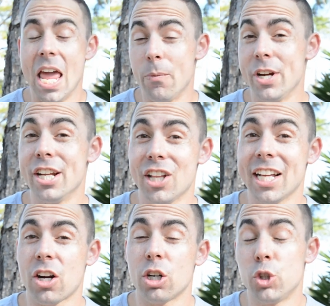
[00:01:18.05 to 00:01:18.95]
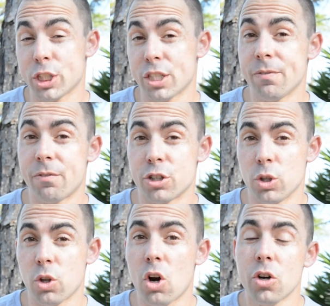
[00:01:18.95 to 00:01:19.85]
If we neglect our nutrition for
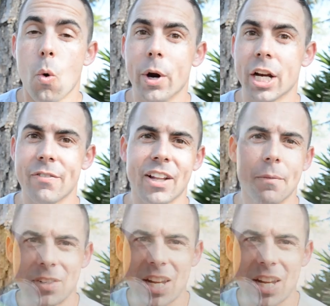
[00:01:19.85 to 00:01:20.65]
too long, we can develop